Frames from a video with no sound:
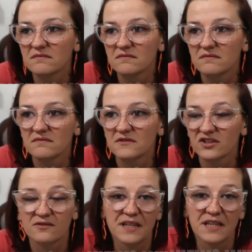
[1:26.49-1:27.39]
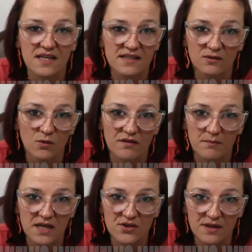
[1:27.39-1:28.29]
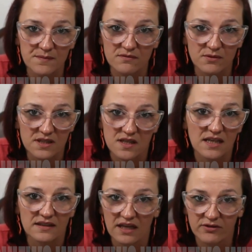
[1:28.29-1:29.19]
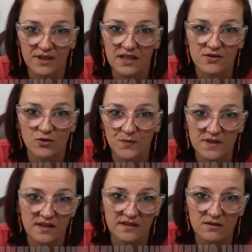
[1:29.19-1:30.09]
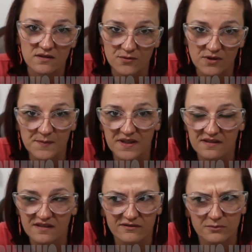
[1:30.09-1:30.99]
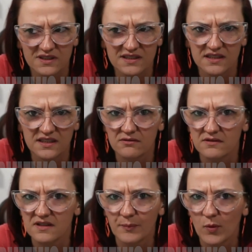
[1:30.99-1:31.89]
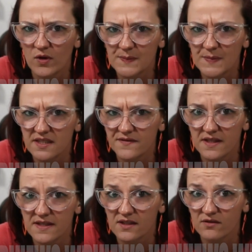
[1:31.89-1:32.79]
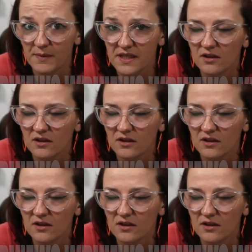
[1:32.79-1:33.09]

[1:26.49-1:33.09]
just realizing one of my dreams, where it's like everybody told me San Diego is too expensive. I'm like, San Diego is not more expensive than Sacramento.